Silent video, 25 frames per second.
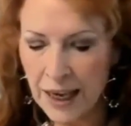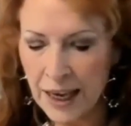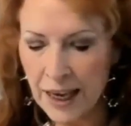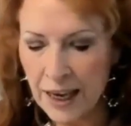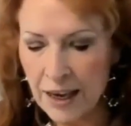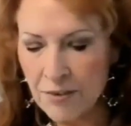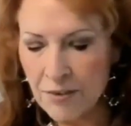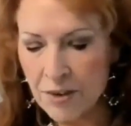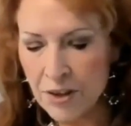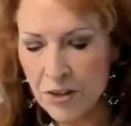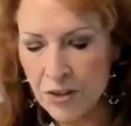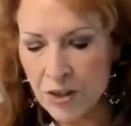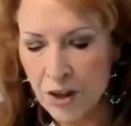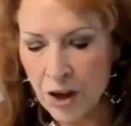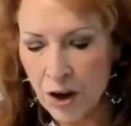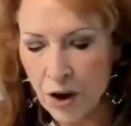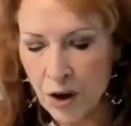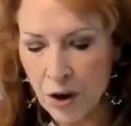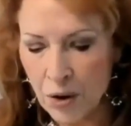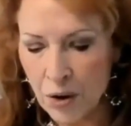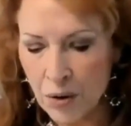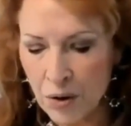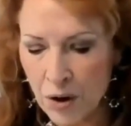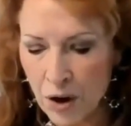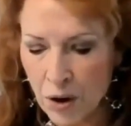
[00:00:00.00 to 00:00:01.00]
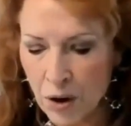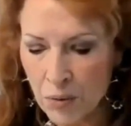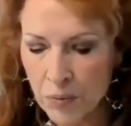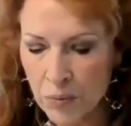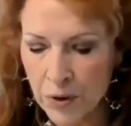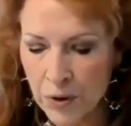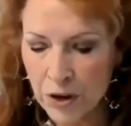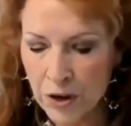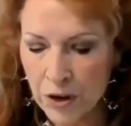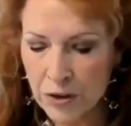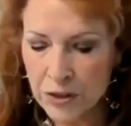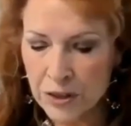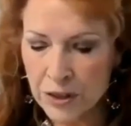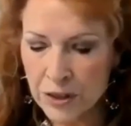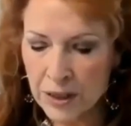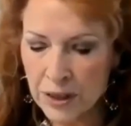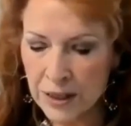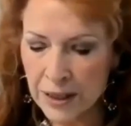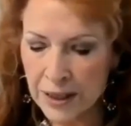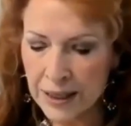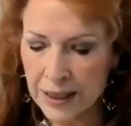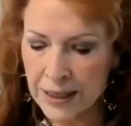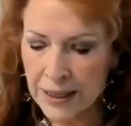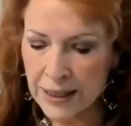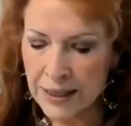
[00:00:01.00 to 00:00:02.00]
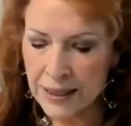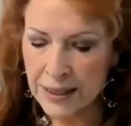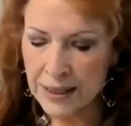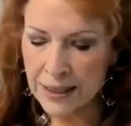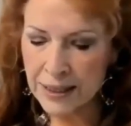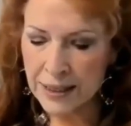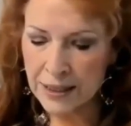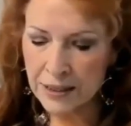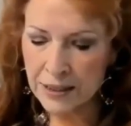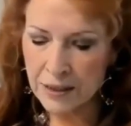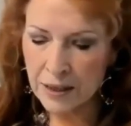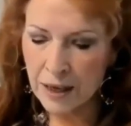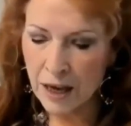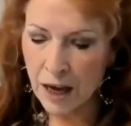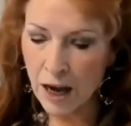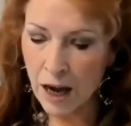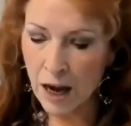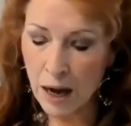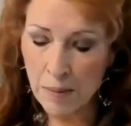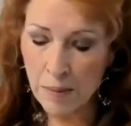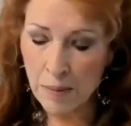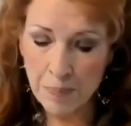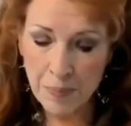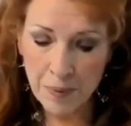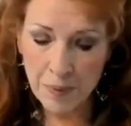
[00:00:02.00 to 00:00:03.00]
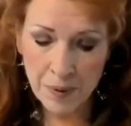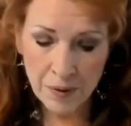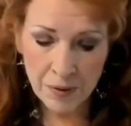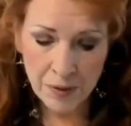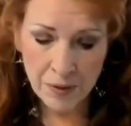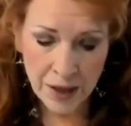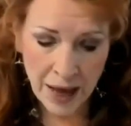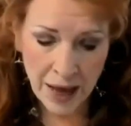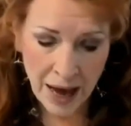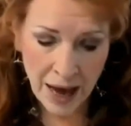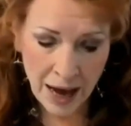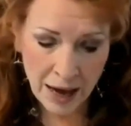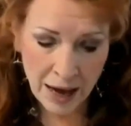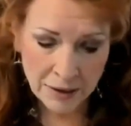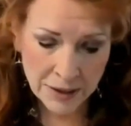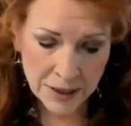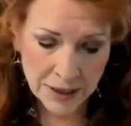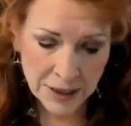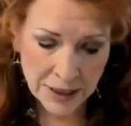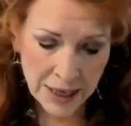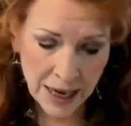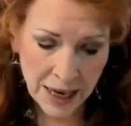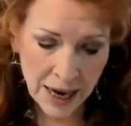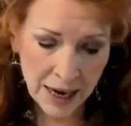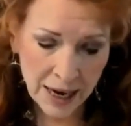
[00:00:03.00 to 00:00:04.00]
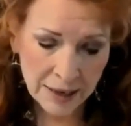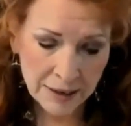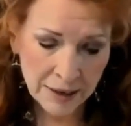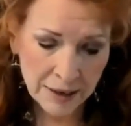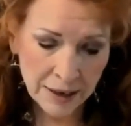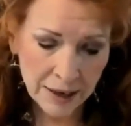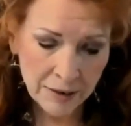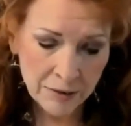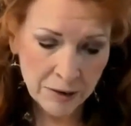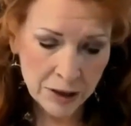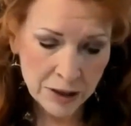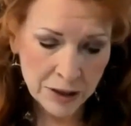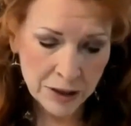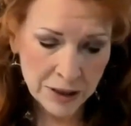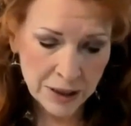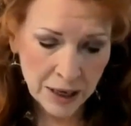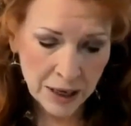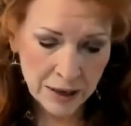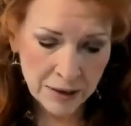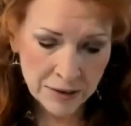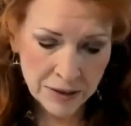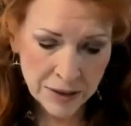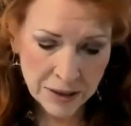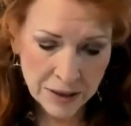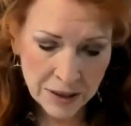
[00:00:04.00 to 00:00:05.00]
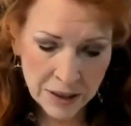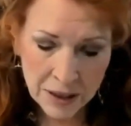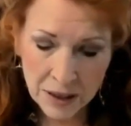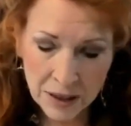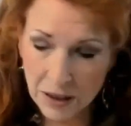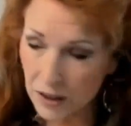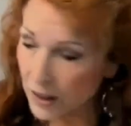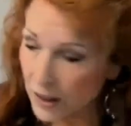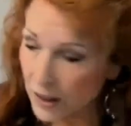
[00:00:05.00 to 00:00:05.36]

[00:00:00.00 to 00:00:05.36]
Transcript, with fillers: Even though we are to cleanse up the outside of ourselves,